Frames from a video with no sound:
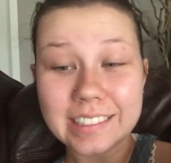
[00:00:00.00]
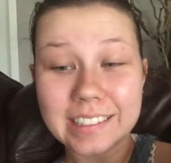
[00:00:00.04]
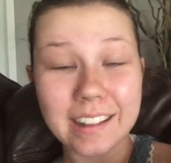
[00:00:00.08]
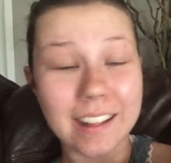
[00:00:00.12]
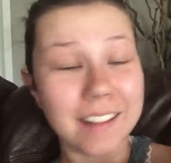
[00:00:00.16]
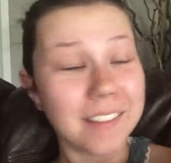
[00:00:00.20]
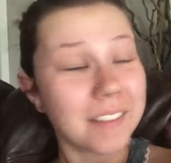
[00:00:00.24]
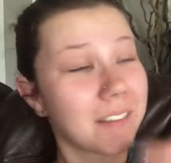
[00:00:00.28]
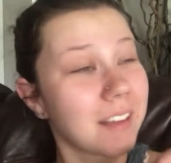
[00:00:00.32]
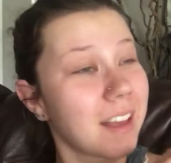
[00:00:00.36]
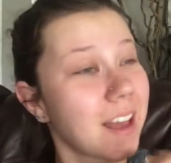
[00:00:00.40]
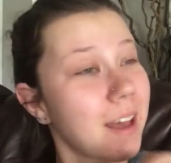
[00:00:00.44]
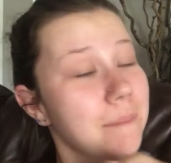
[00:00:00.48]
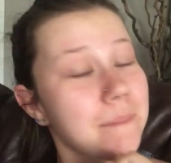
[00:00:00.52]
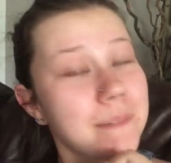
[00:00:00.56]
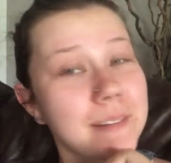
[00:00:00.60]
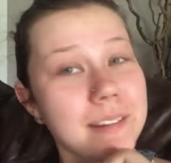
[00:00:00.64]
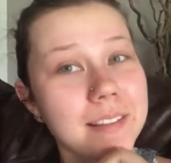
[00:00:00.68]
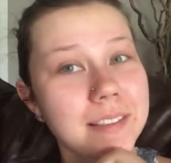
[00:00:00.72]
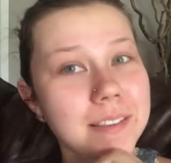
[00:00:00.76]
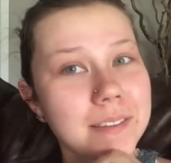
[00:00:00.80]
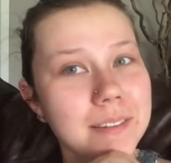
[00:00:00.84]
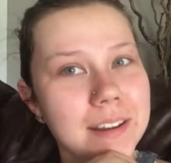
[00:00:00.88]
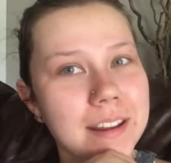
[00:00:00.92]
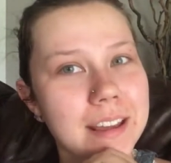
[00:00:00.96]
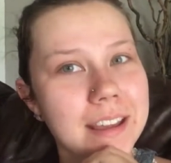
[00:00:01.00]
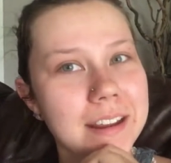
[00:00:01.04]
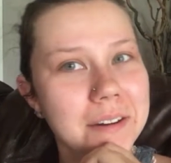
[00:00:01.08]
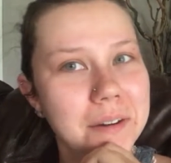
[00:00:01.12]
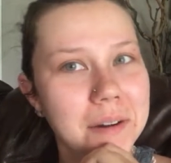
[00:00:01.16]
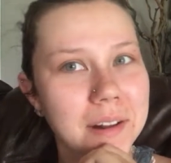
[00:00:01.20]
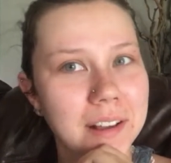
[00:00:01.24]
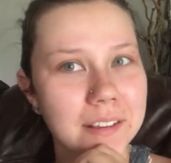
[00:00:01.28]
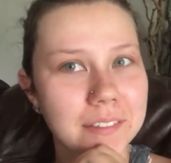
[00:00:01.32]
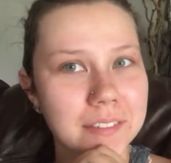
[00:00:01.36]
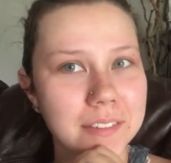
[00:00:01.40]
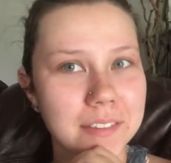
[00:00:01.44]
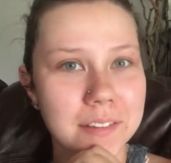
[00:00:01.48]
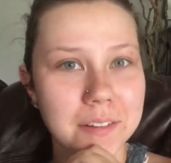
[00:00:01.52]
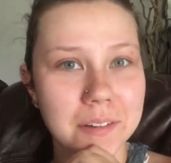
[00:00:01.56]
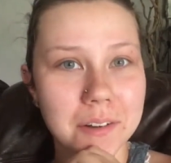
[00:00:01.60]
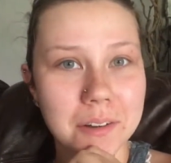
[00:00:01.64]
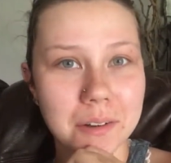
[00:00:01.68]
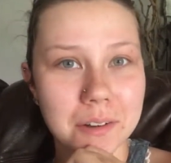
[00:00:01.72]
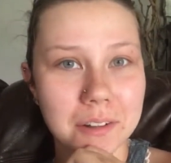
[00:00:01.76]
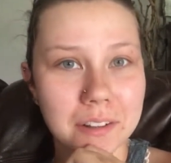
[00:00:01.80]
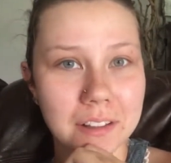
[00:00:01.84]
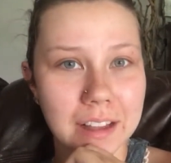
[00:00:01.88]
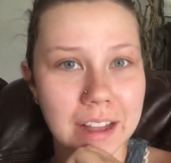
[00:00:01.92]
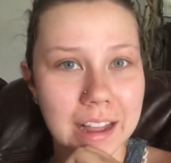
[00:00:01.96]
That's what happens when I don't have
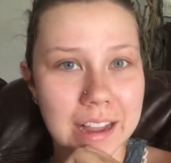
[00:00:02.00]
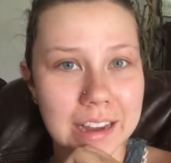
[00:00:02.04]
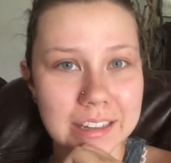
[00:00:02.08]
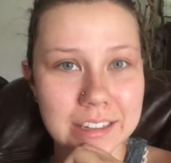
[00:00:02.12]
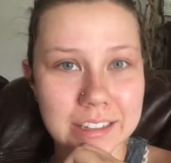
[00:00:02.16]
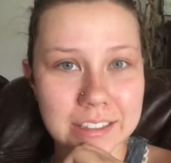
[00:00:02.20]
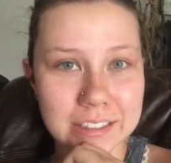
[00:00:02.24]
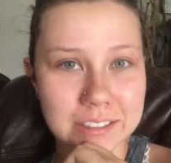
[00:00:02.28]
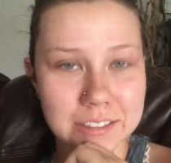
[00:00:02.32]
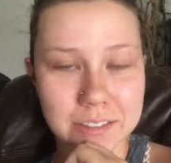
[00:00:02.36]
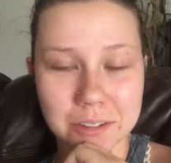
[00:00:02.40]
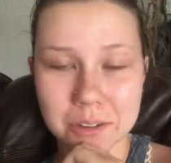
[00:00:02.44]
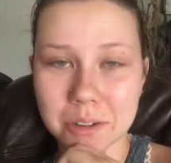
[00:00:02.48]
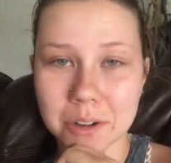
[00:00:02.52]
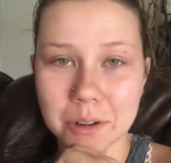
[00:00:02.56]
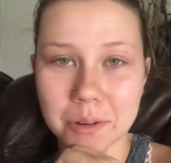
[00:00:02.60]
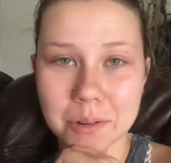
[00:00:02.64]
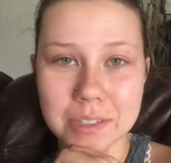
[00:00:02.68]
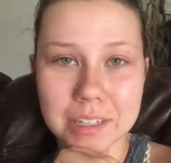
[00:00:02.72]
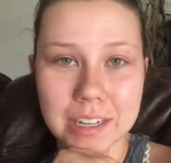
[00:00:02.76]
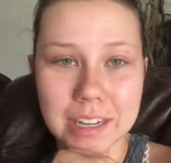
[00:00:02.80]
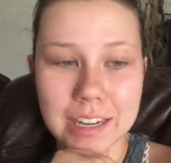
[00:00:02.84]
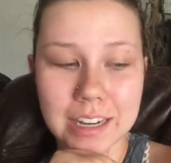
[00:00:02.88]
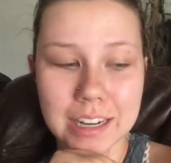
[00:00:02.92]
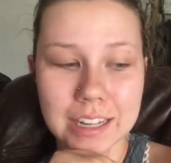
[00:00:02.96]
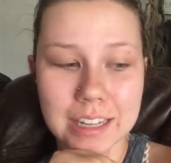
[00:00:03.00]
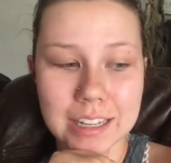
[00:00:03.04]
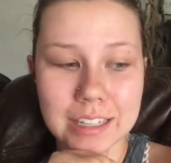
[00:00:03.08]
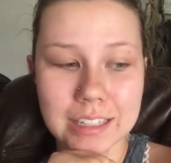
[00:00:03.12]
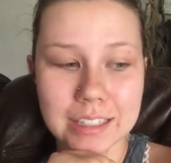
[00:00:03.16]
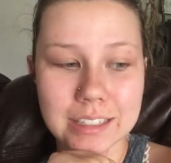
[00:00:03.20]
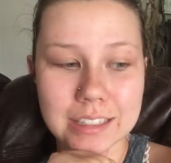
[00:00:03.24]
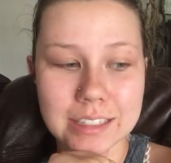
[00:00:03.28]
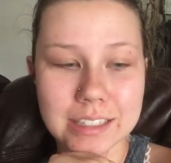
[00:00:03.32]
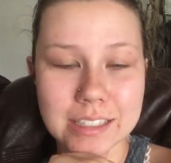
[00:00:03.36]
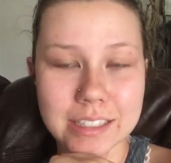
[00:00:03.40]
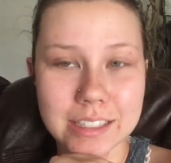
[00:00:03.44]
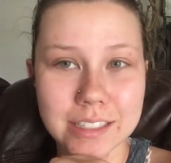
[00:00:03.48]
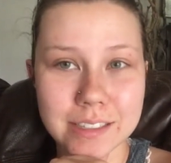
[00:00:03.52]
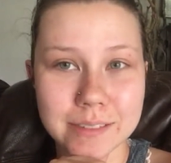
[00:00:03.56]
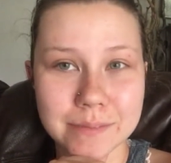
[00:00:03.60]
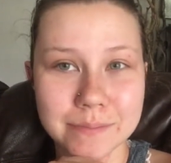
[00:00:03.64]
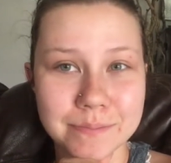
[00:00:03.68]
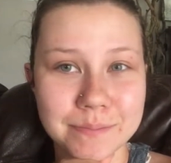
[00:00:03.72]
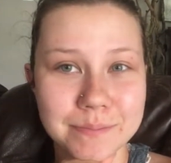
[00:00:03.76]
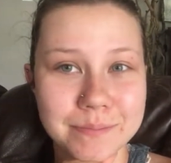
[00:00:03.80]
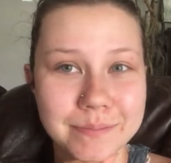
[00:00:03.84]
school. I just don't know what day it is.